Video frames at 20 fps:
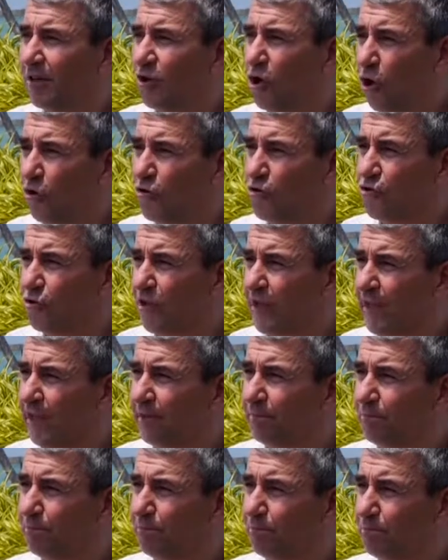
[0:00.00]

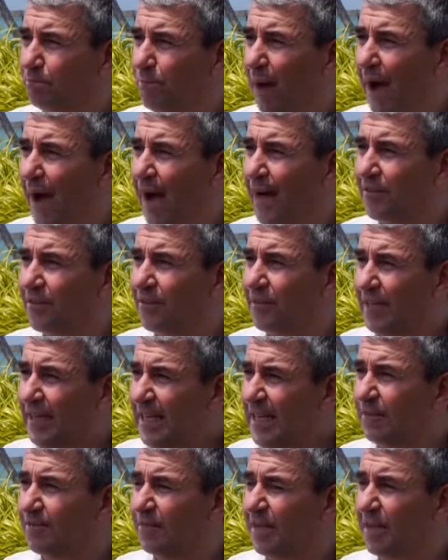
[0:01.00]
country path in
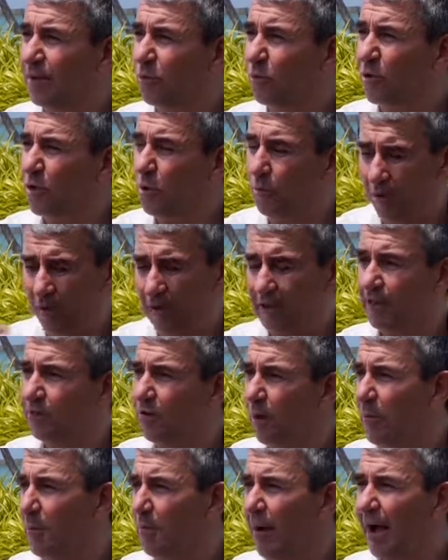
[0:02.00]
the evening when you were
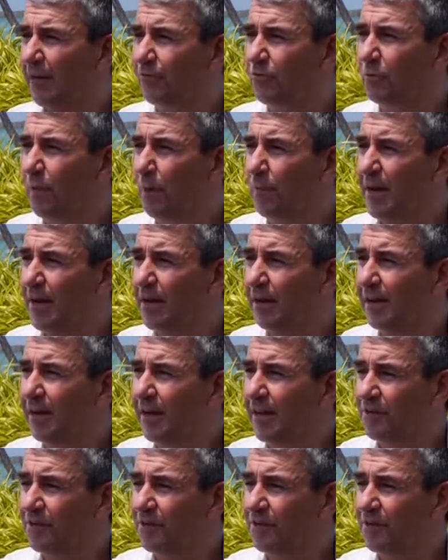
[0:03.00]
coming back from a beer.